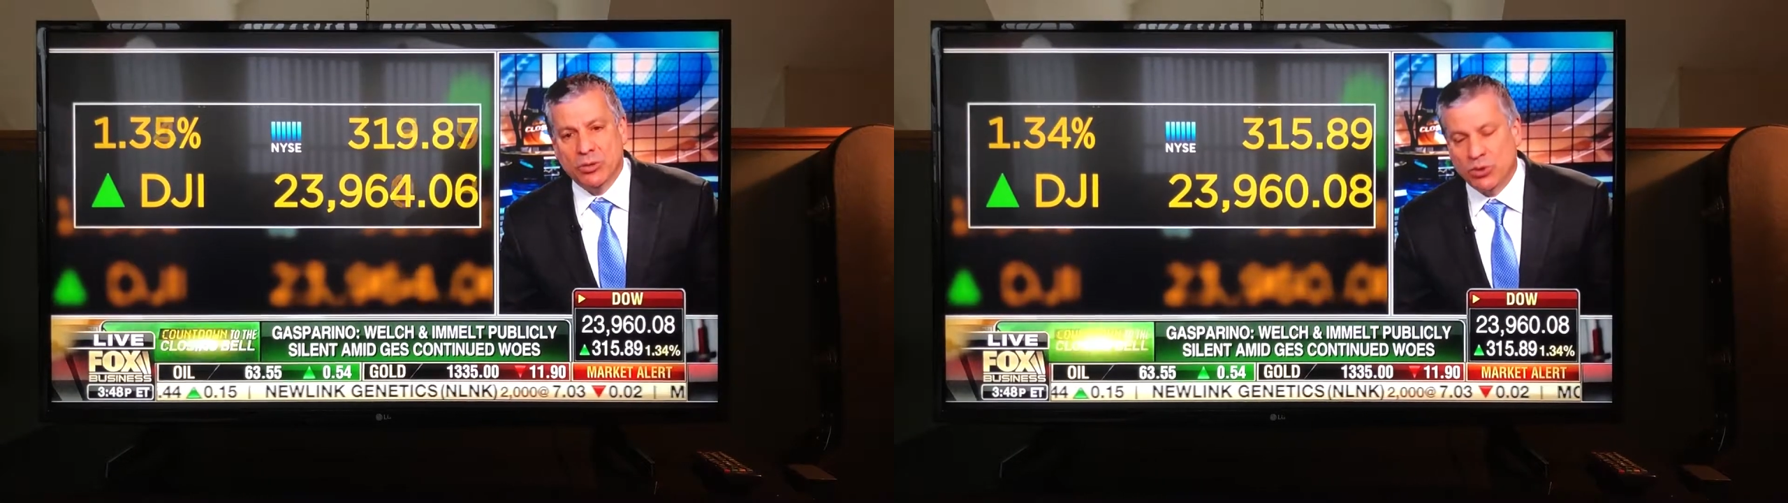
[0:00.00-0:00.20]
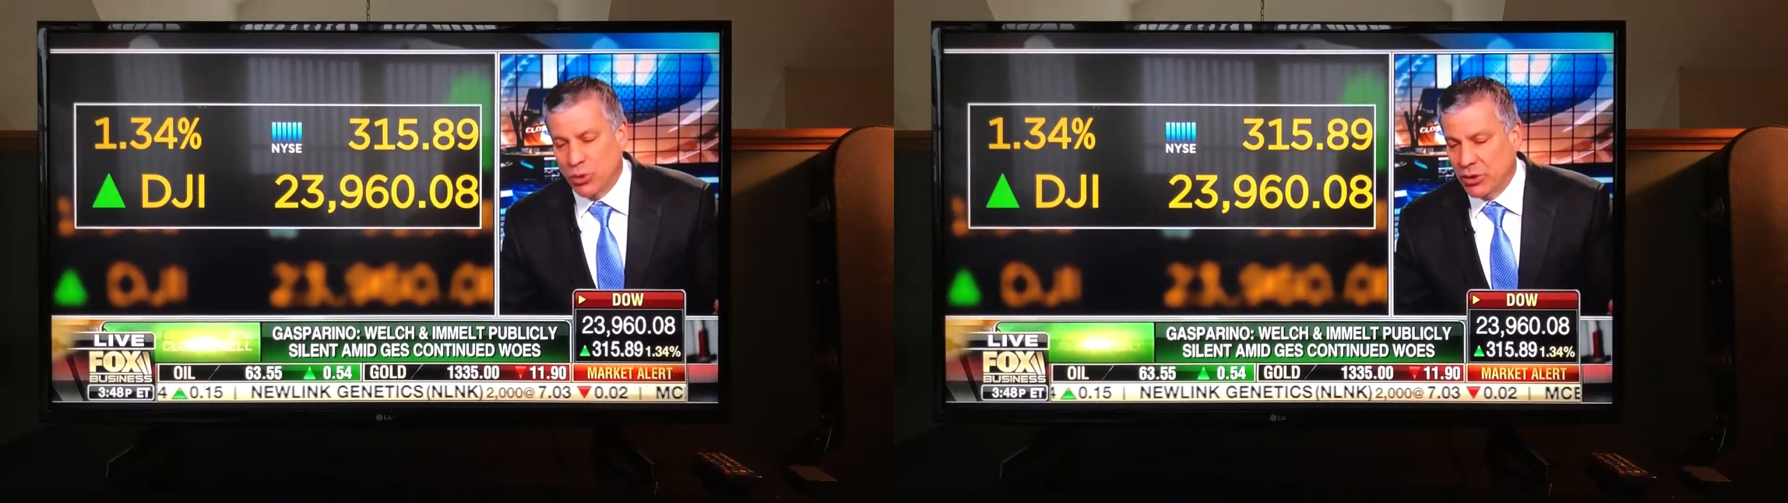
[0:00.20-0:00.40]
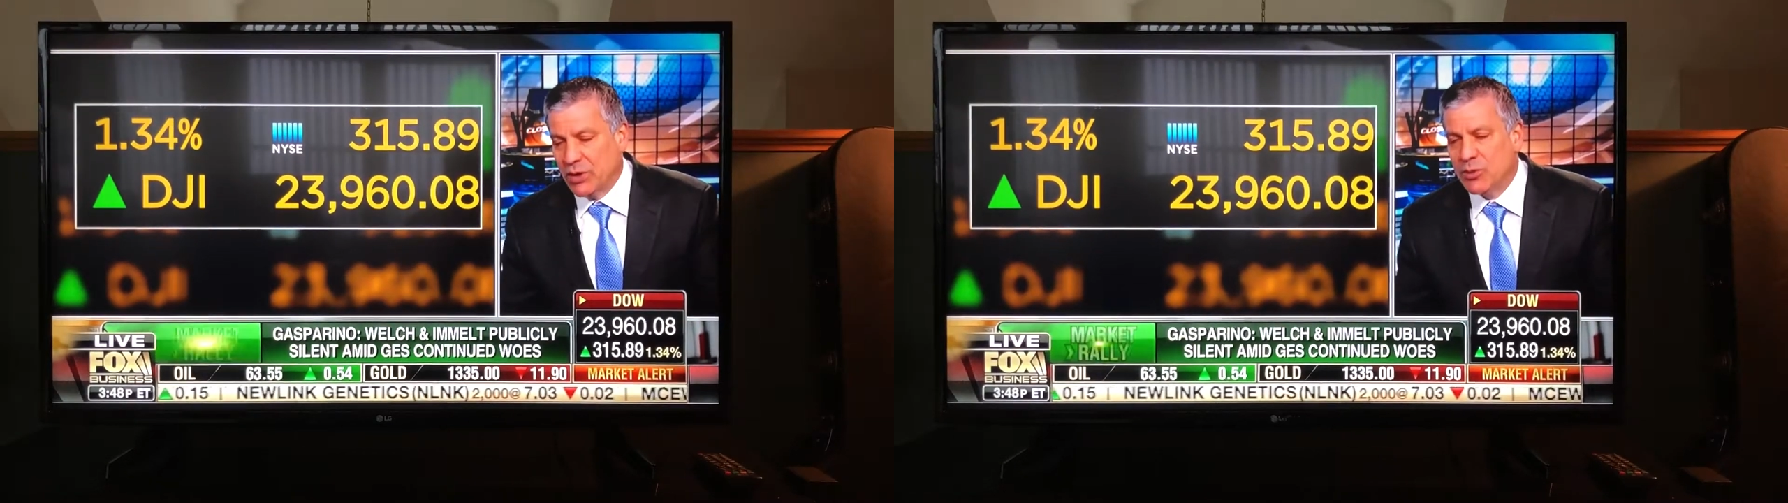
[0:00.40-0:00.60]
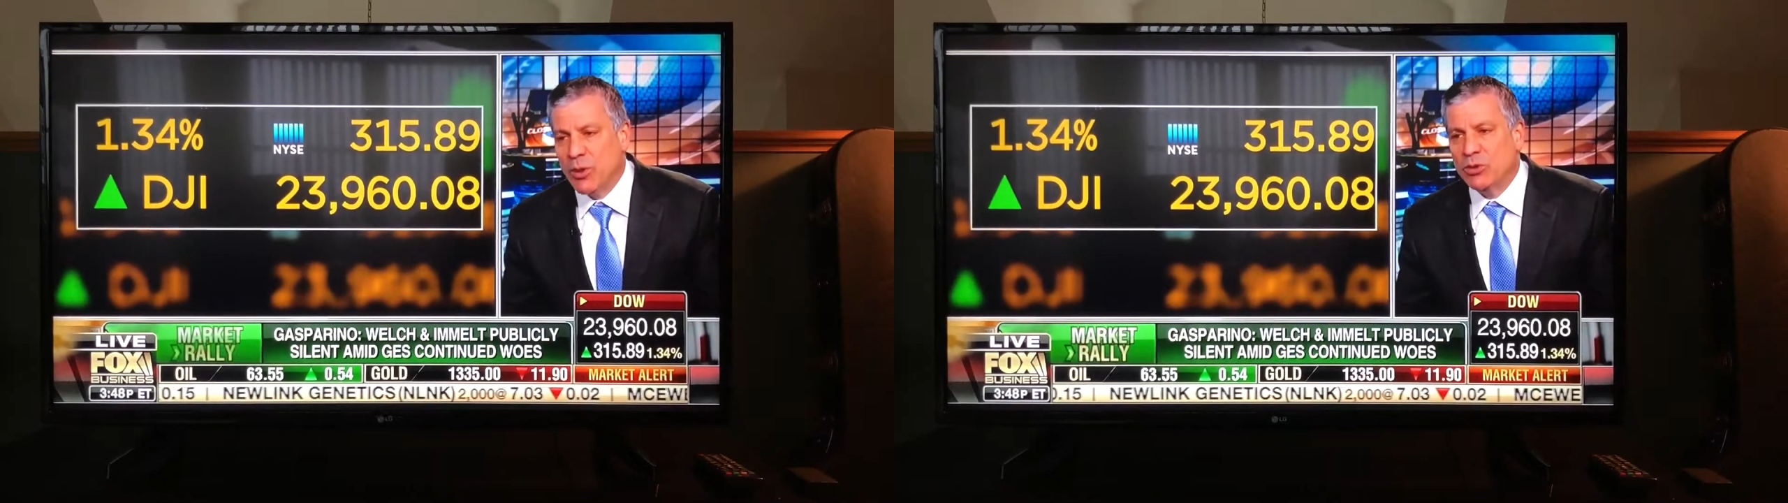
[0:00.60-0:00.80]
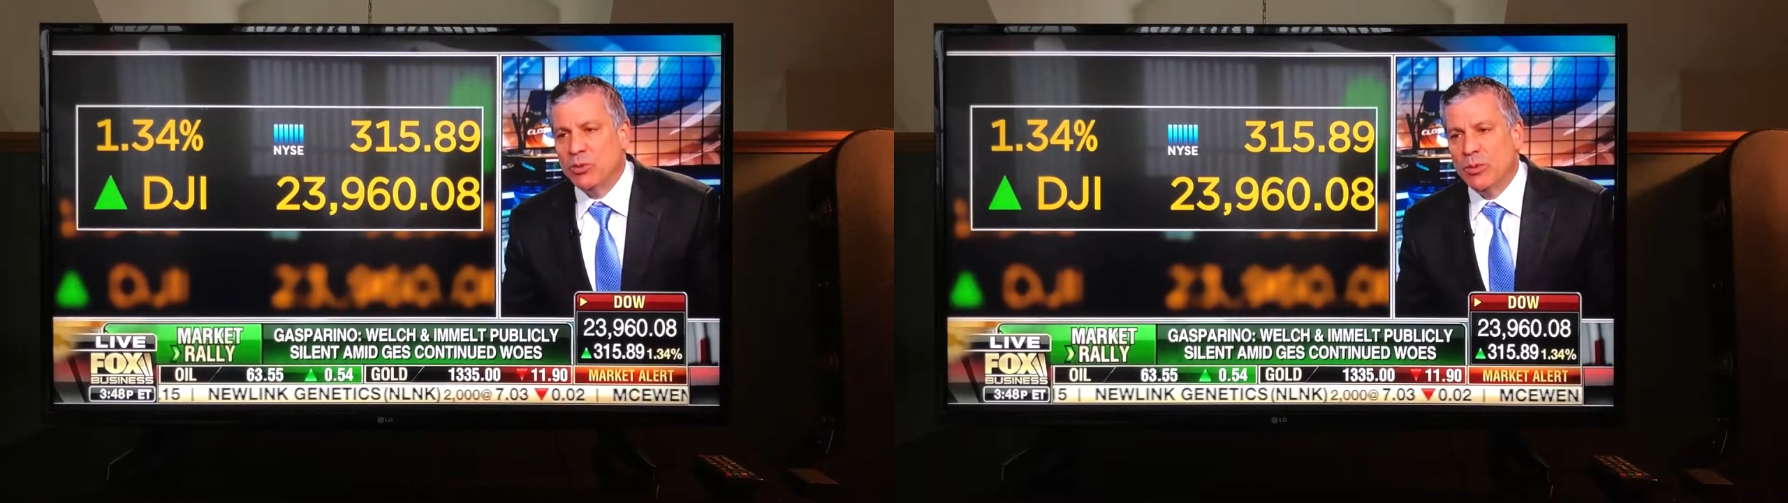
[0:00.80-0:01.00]
longtime
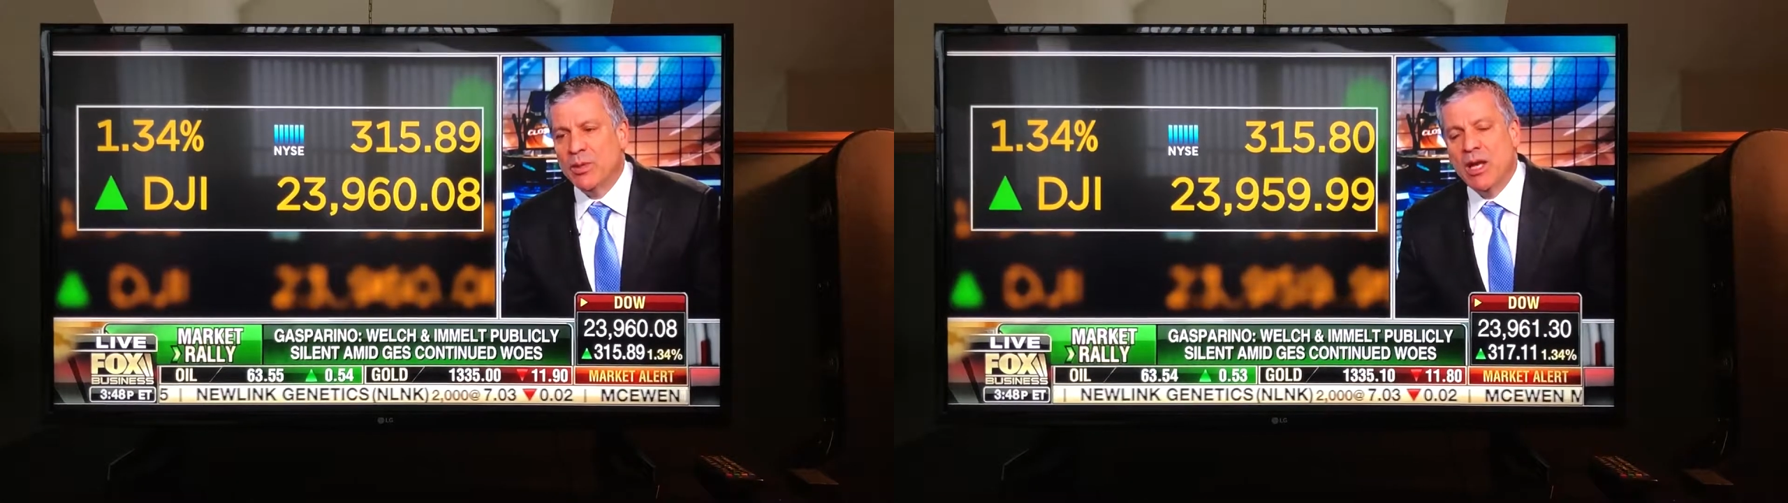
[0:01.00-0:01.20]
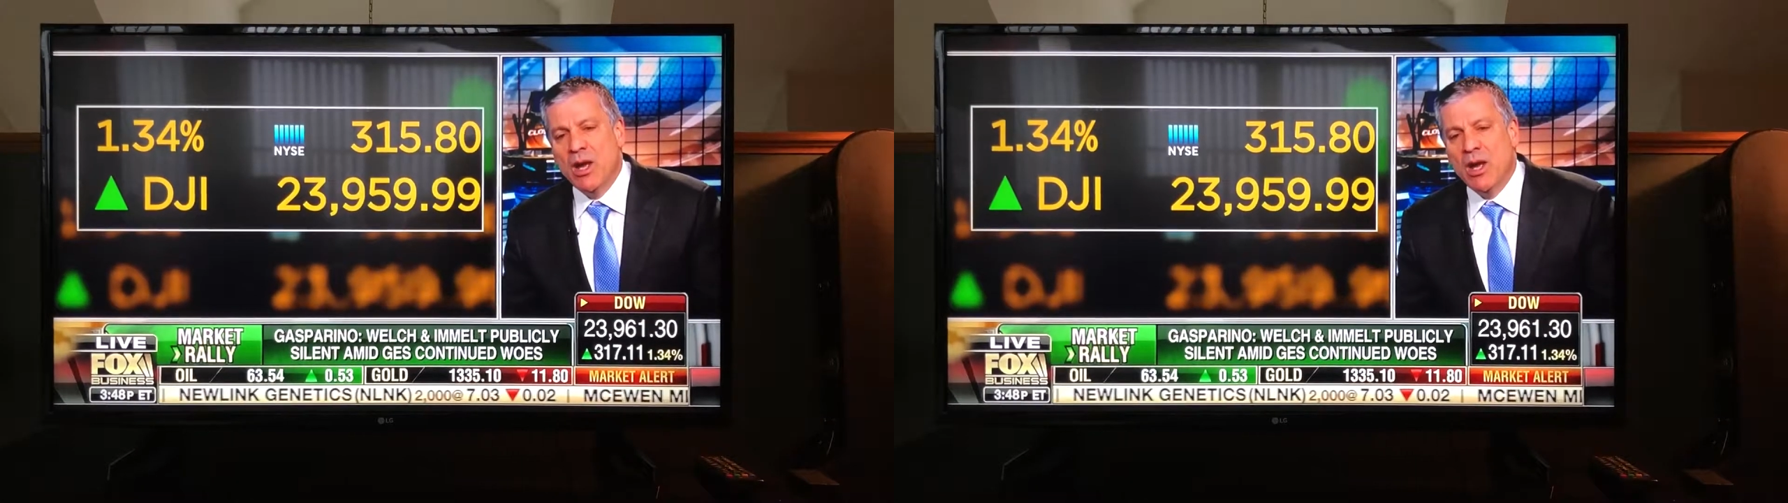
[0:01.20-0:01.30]
spokeswoman.